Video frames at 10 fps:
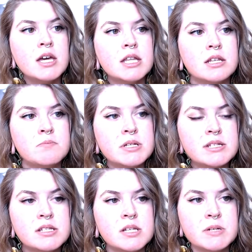the
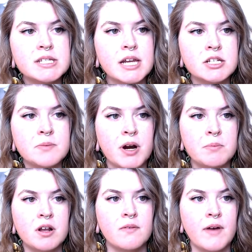Mississippi State
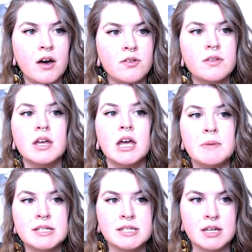Department of Health,
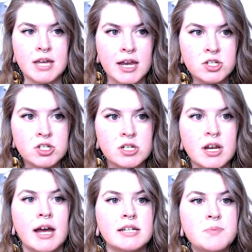MSDH,
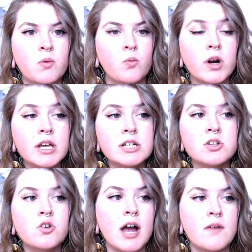has been working to
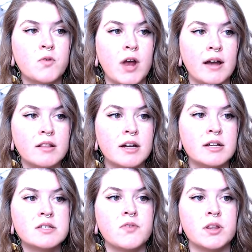craft
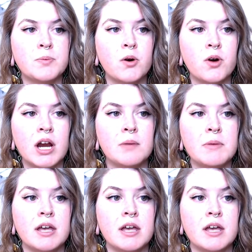guidelines for the program.